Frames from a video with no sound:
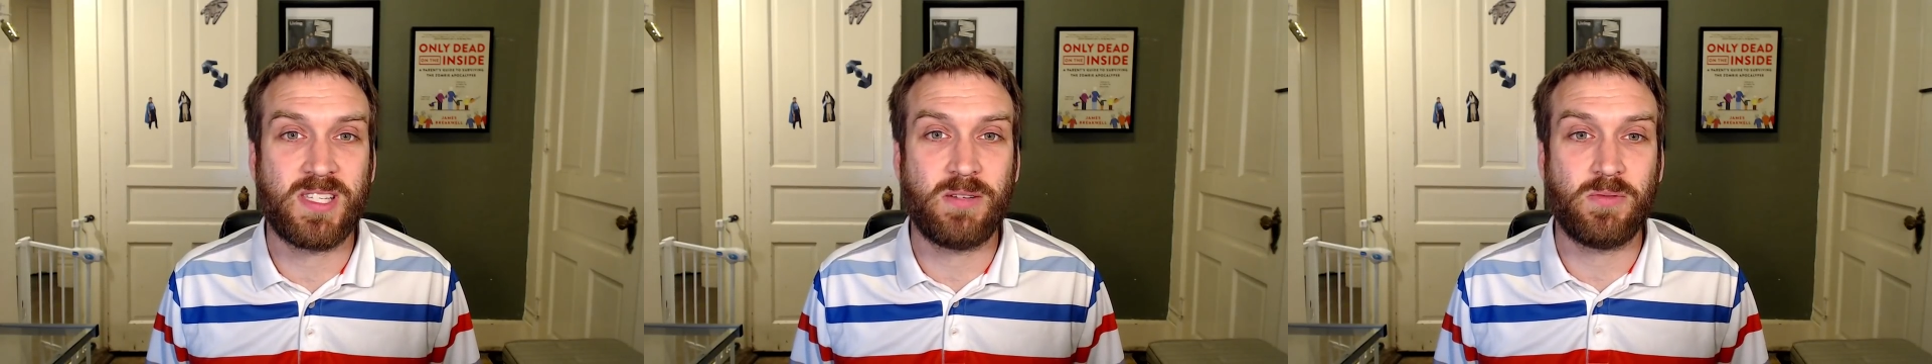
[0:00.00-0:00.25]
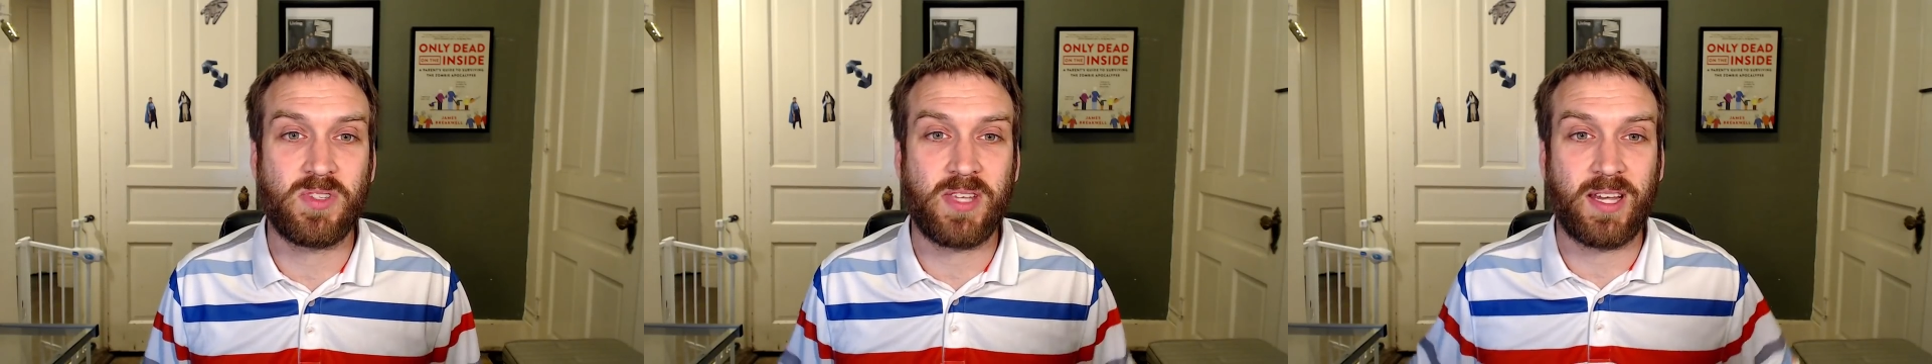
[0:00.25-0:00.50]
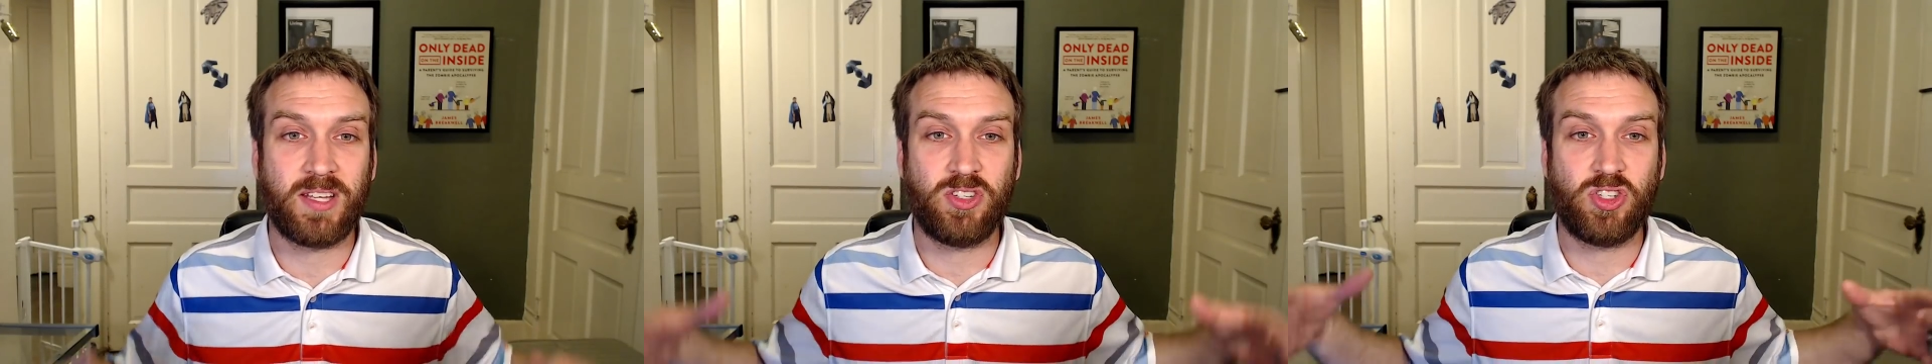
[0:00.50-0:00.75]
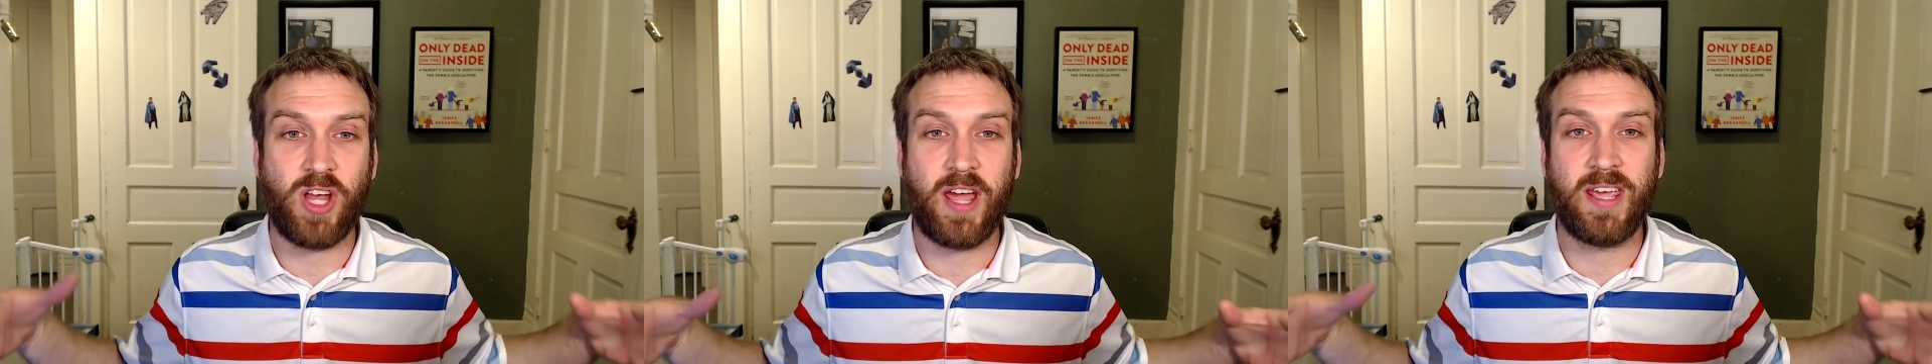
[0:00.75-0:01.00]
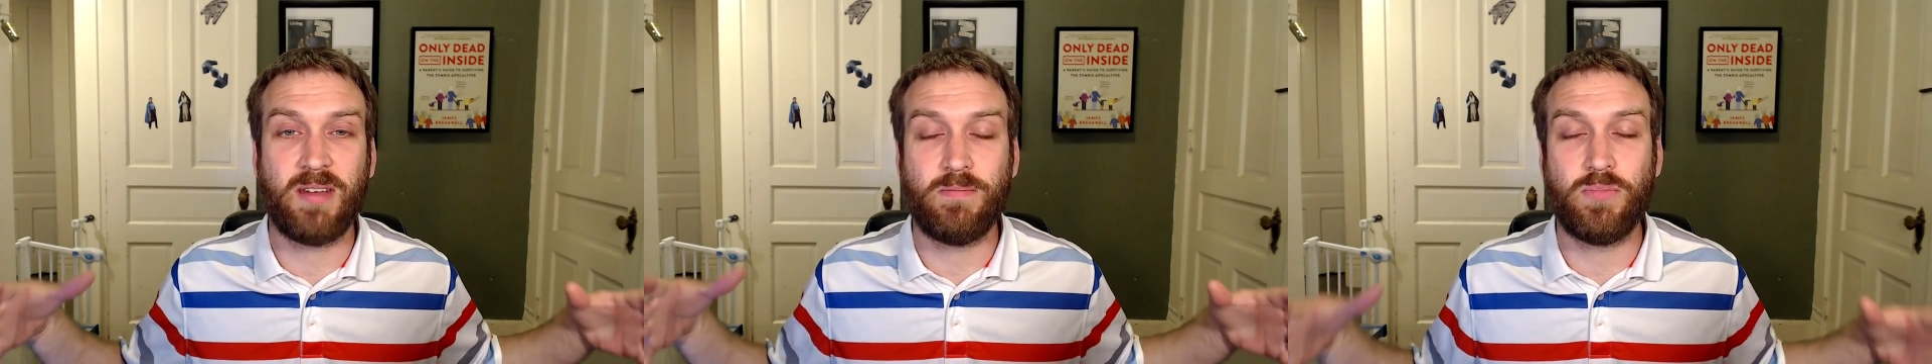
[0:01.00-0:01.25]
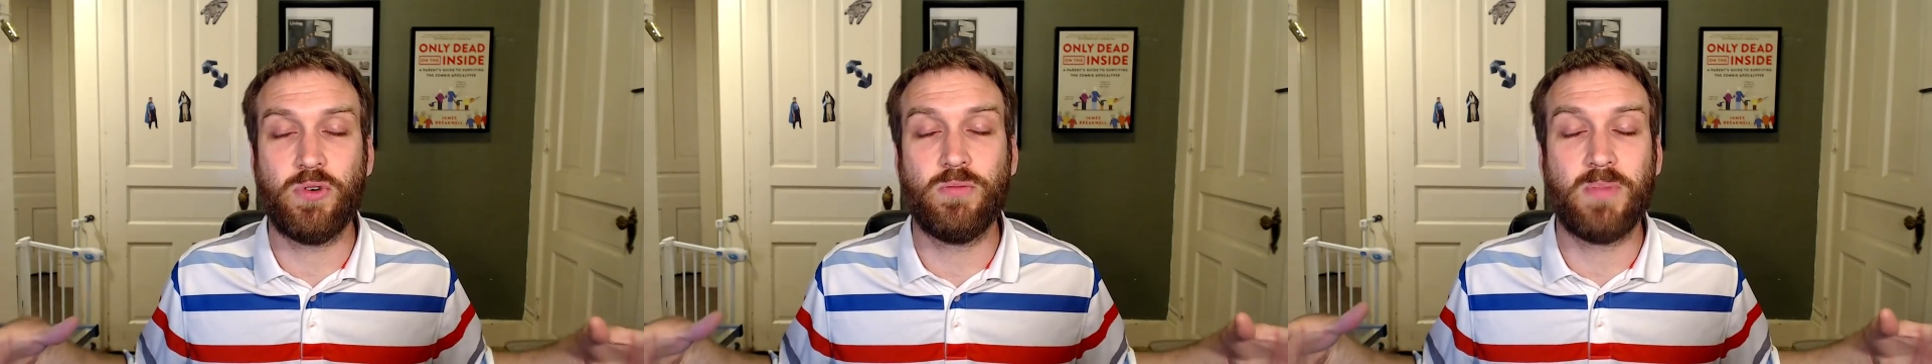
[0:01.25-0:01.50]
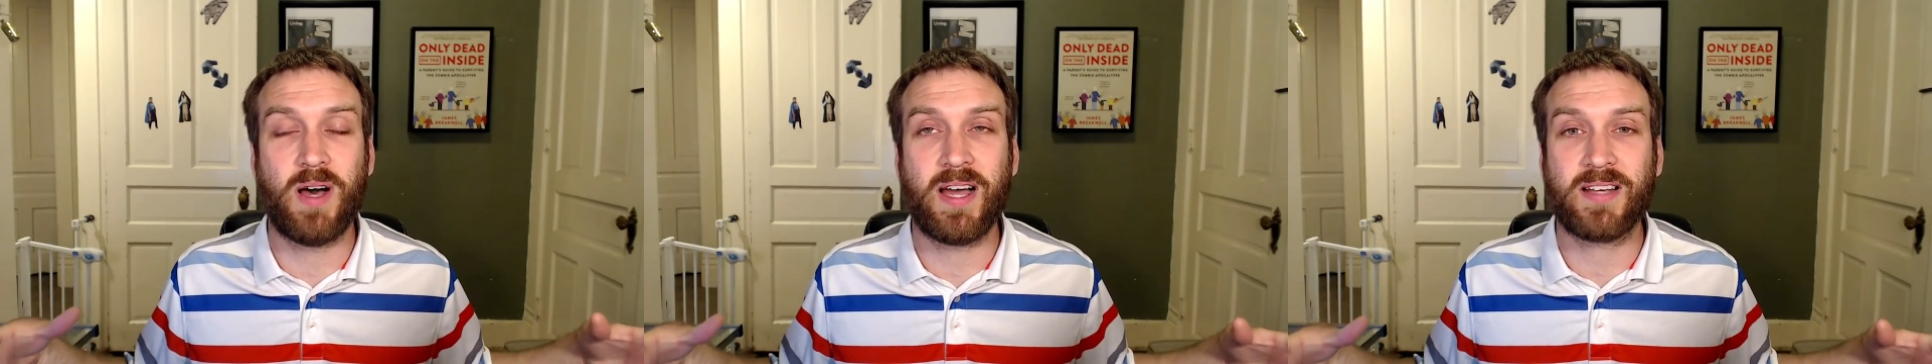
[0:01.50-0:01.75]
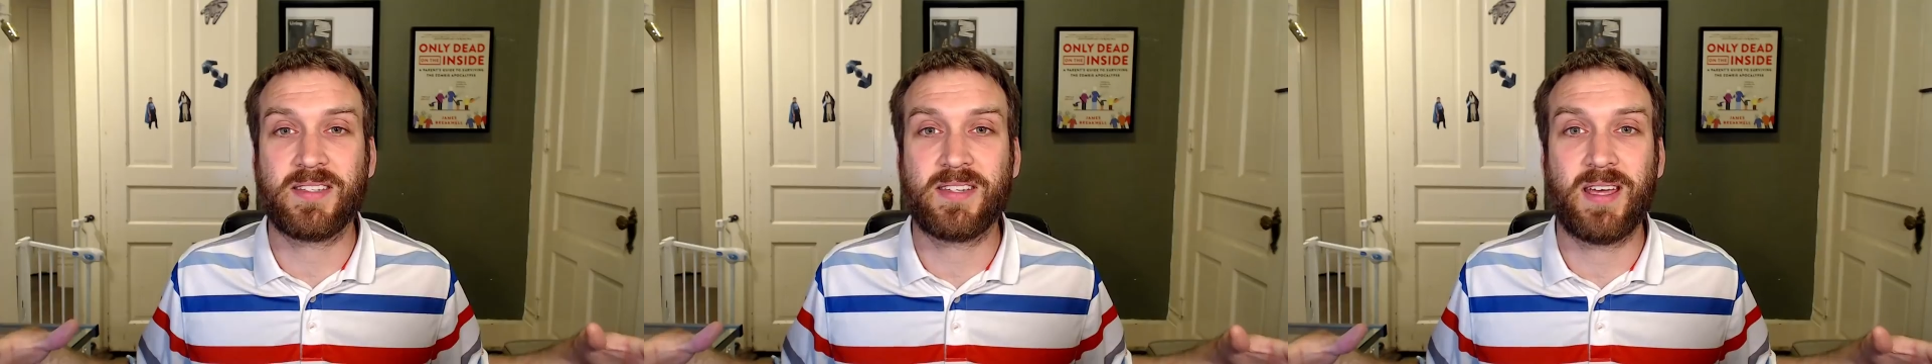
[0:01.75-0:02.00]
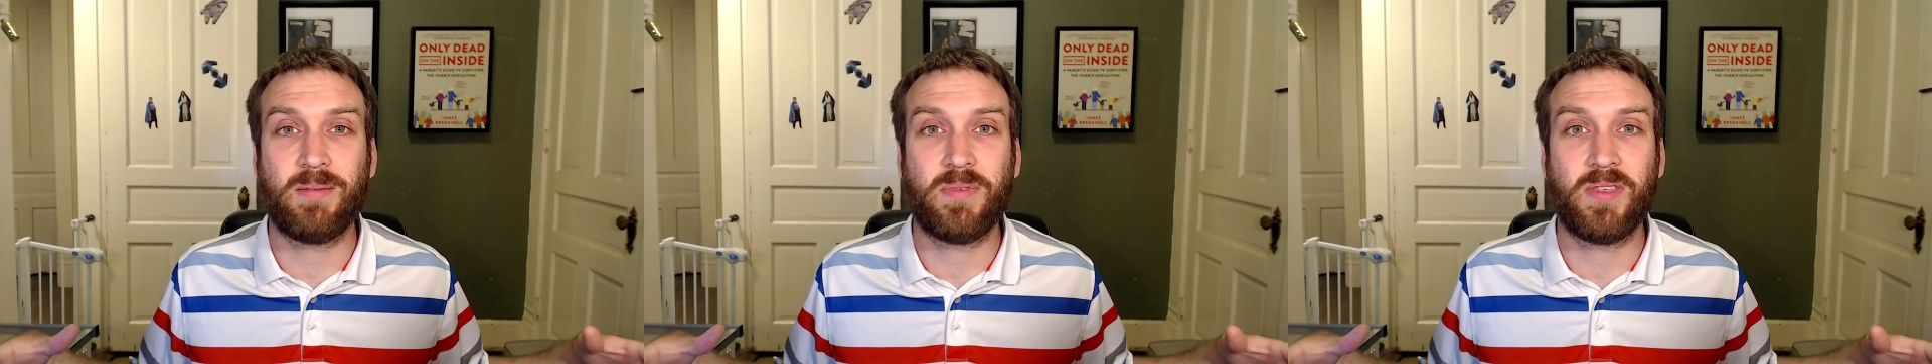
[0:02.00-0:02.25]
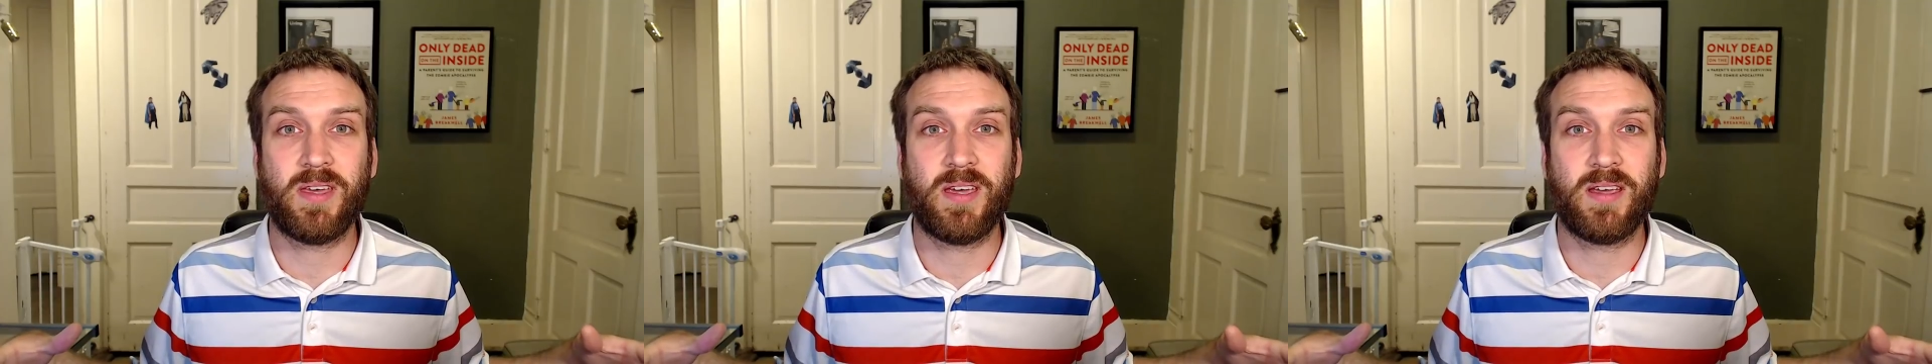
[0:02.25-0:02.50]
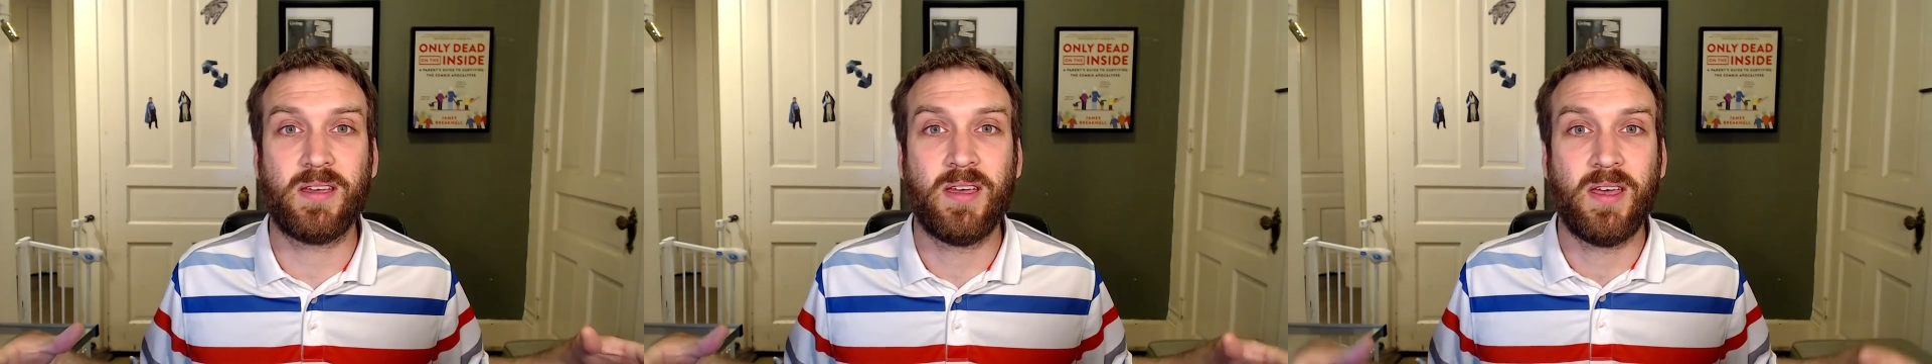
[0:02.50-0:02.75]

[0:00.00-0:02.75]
and it was like a giant boombox type thing.